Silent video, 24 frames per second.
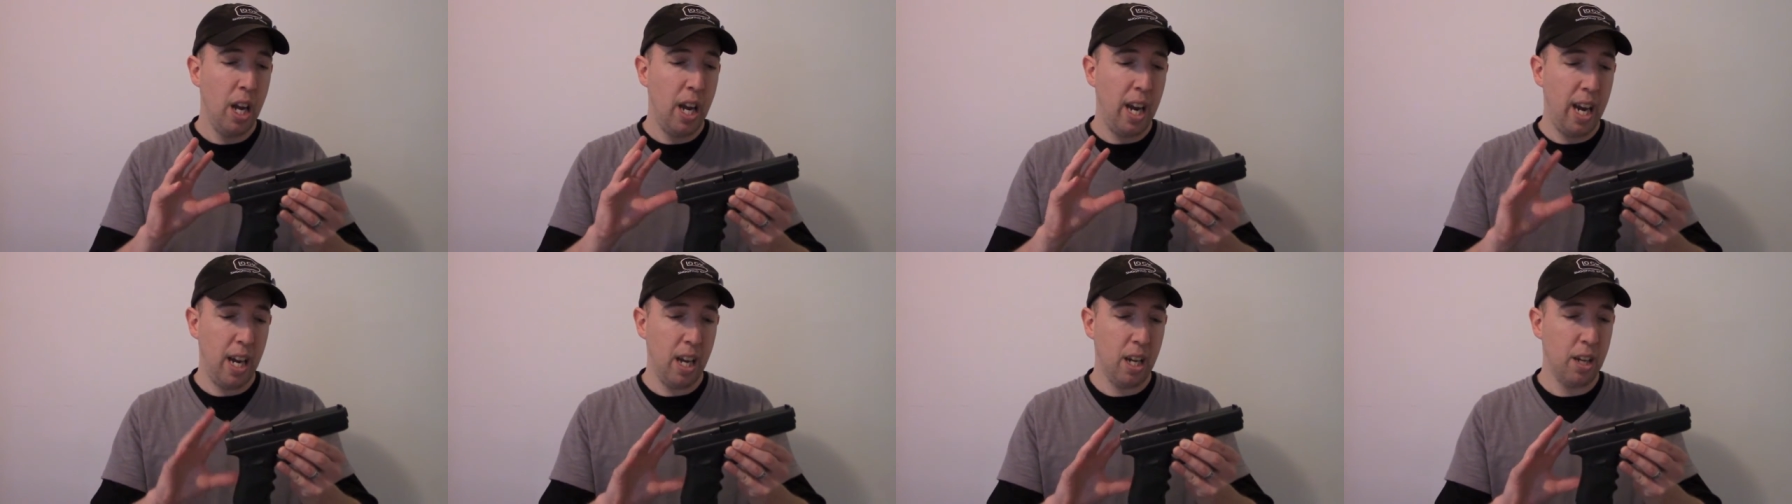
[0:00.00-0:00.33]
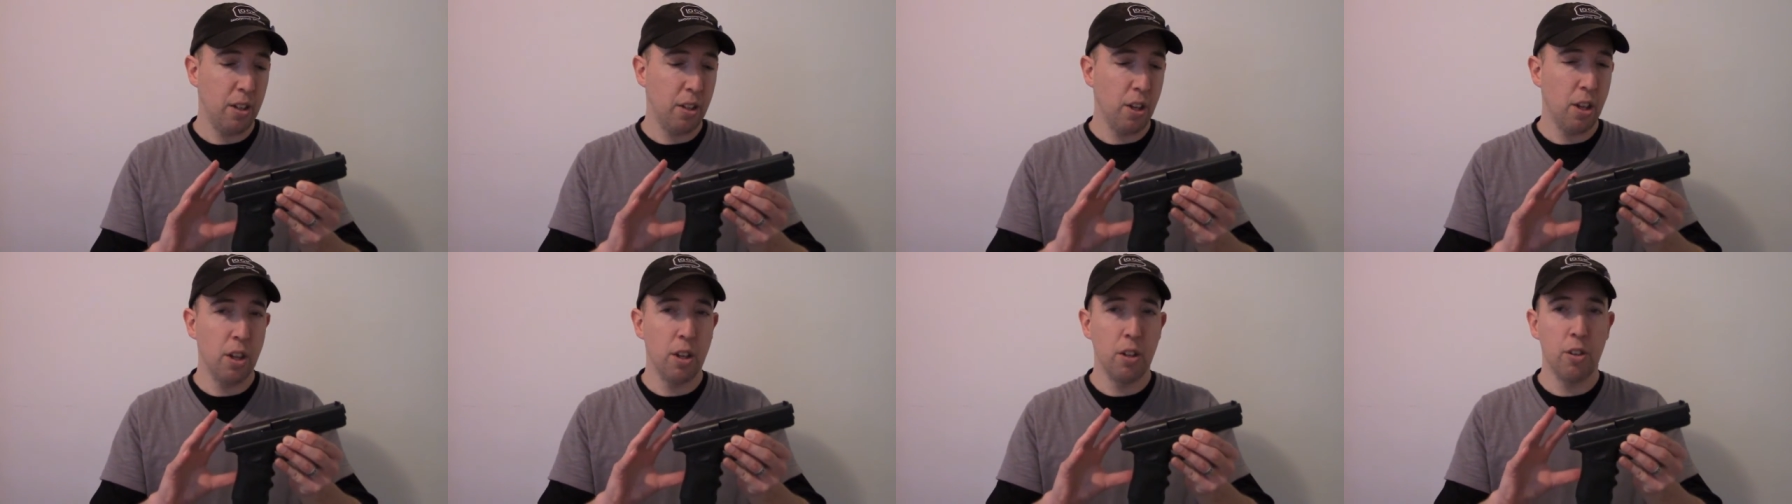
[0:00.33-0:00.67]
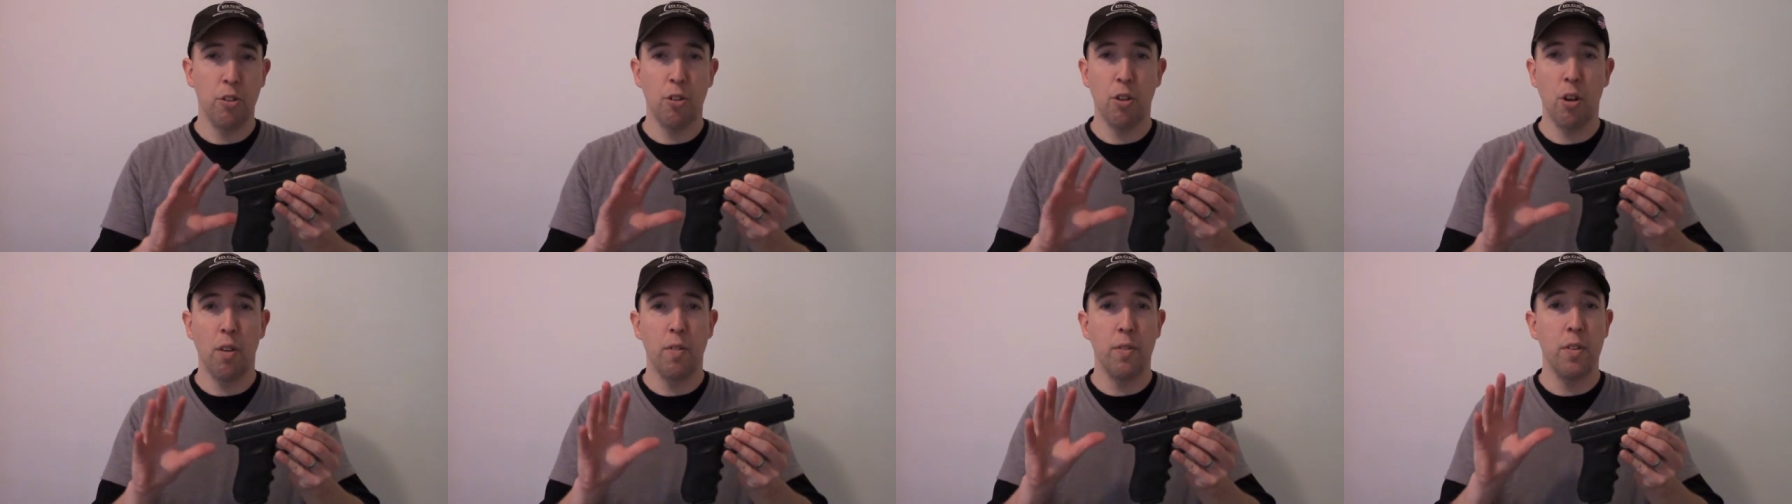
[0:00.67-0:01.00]

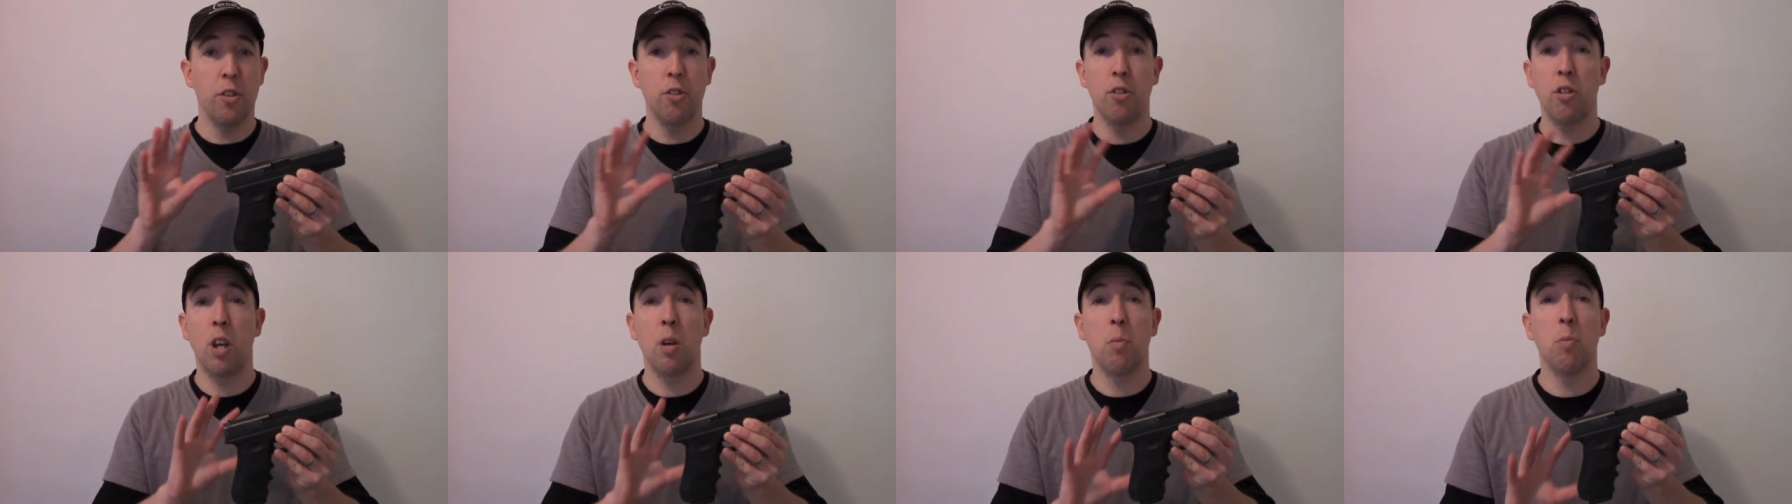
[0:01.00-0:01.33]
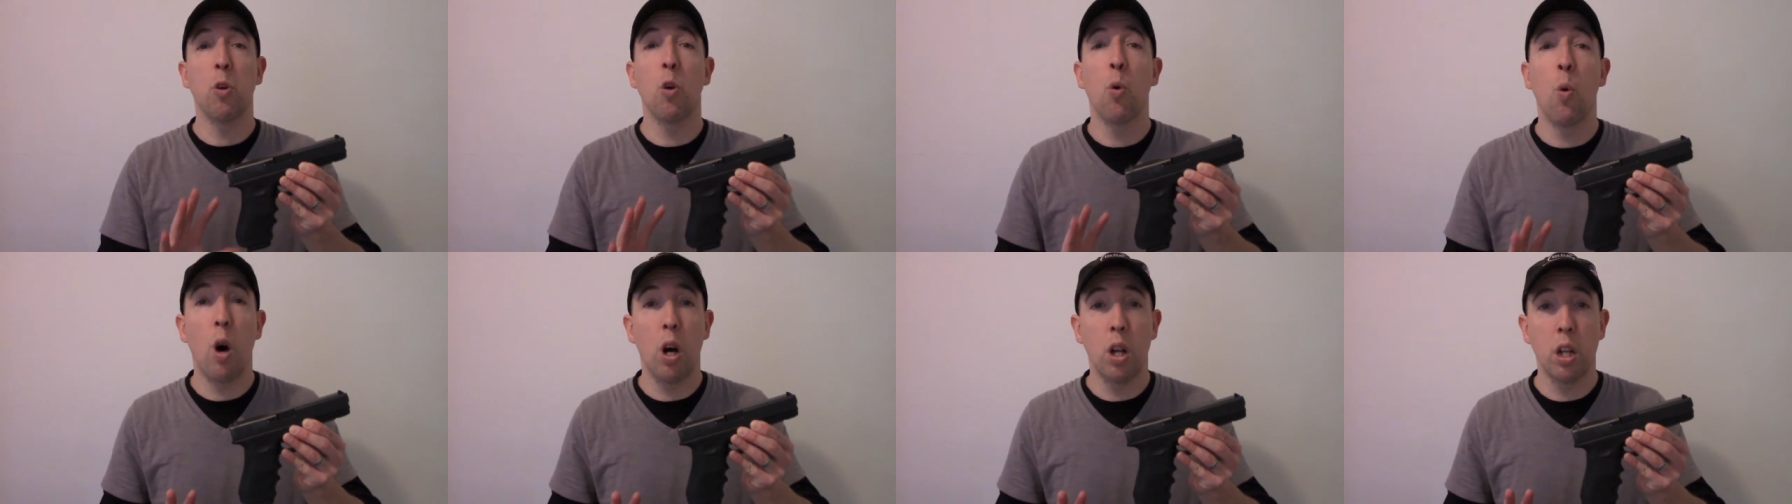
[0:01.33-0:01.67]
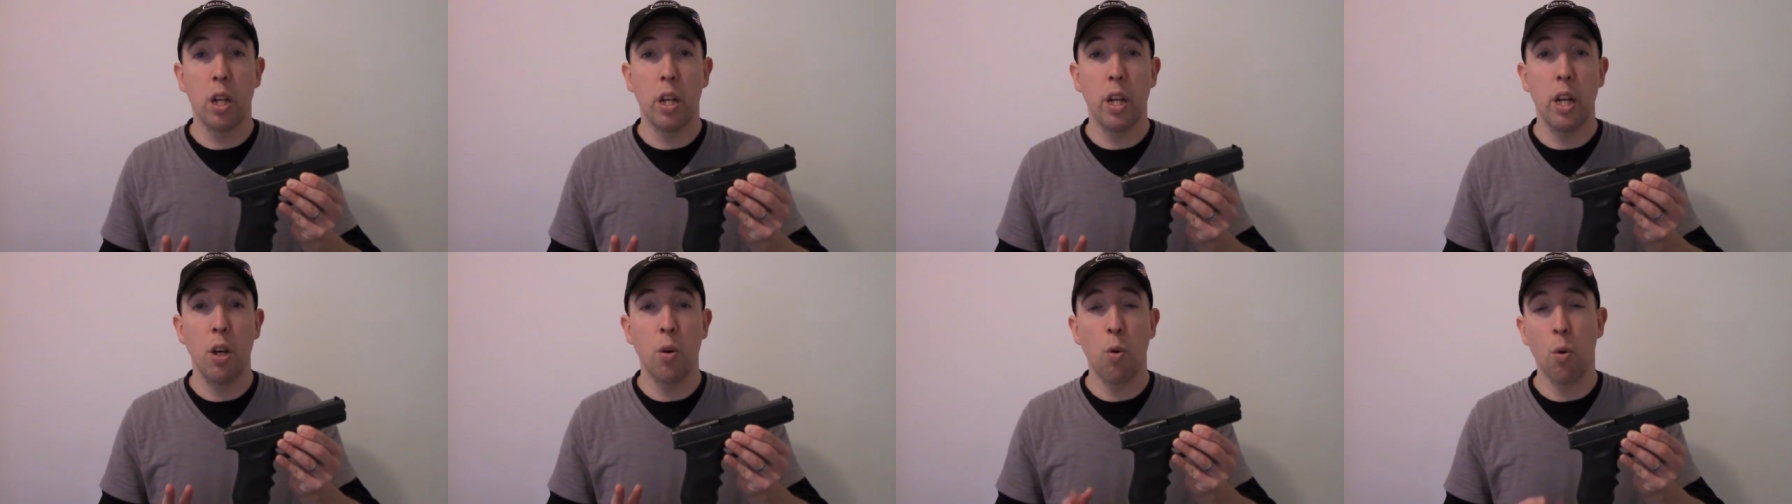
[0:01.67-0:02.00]
handguns of the same
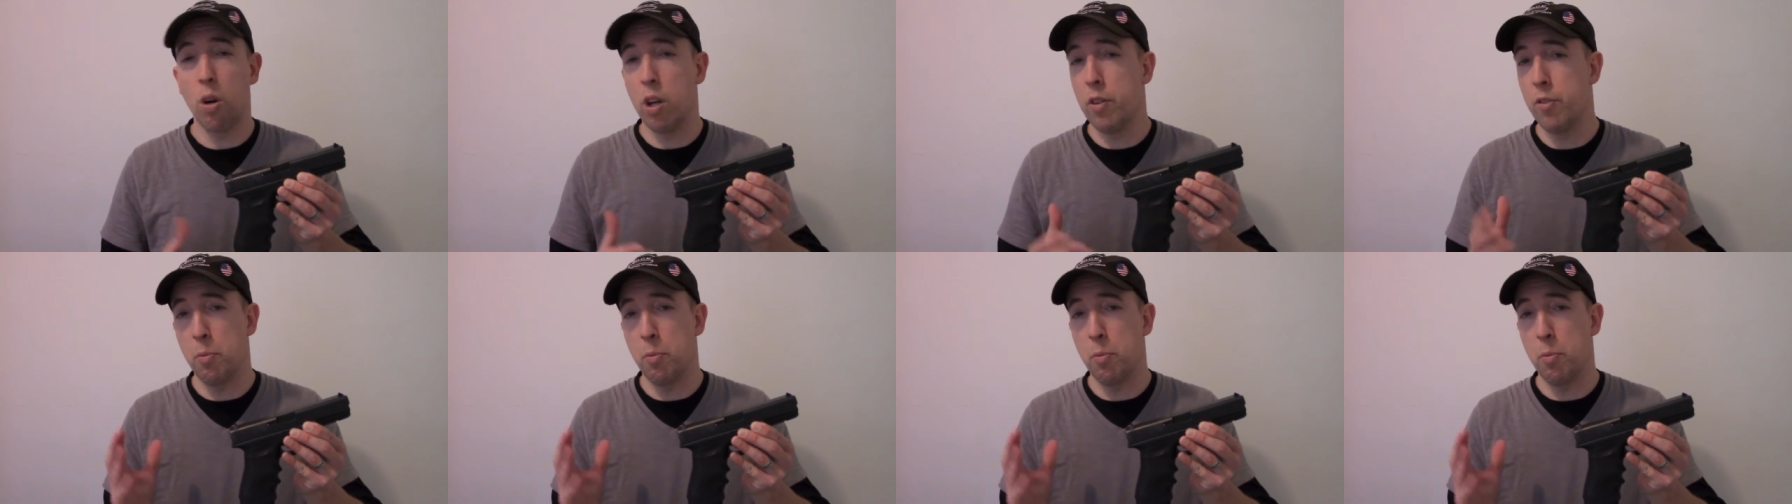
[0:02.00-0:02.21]
quality or